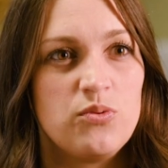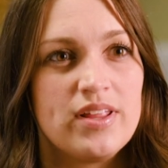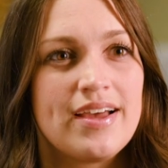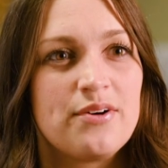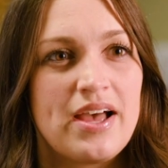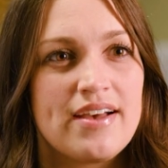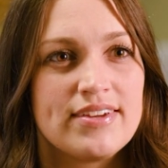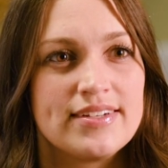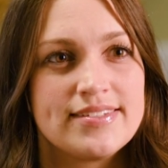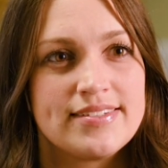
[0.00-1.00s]
without
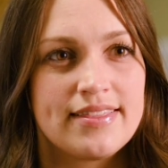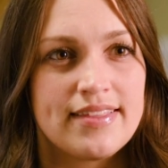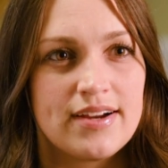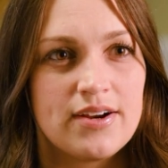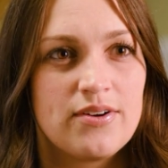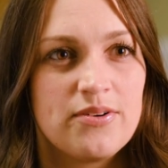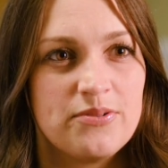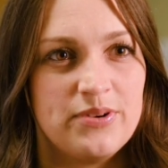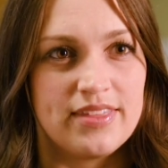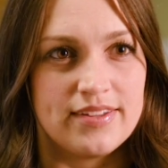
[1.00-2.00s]
having to sit there
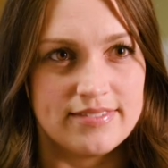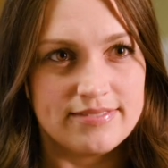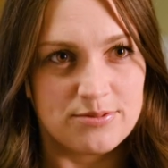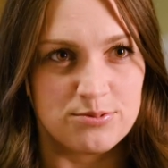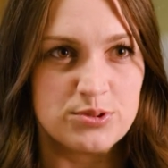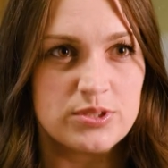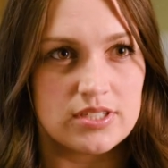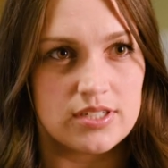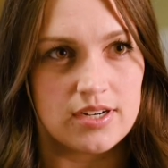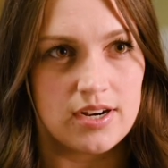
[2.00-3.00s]
with a
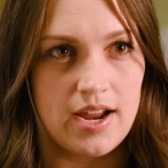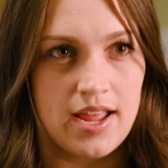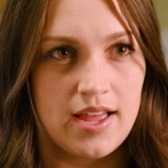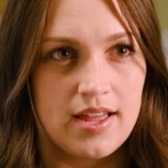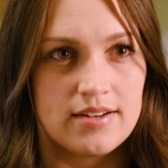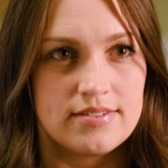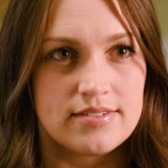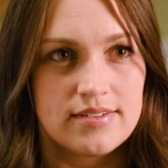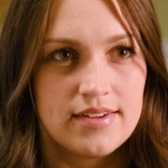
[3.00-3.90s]
ruler and